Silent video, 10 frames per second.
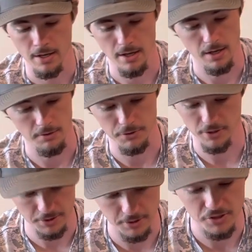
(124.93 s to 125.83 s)
So
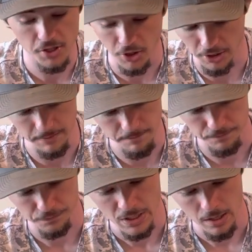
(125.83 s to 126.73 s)
that's a ton.
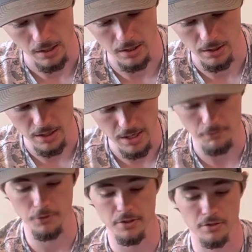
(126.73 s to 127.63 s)

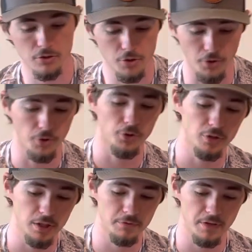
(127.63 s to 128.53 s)
Every turn
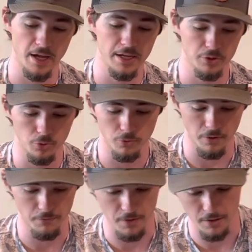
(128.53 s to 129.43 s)
of the handle,
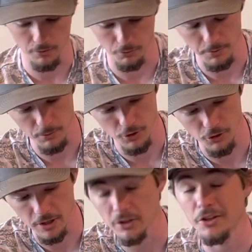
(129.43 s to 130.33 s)
if I remember
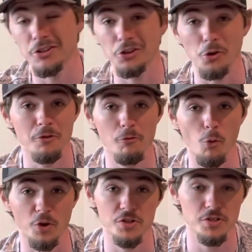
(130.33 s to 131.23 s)
correctly, is
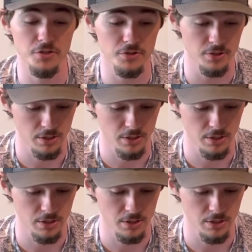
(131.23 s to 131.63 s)
34 inches.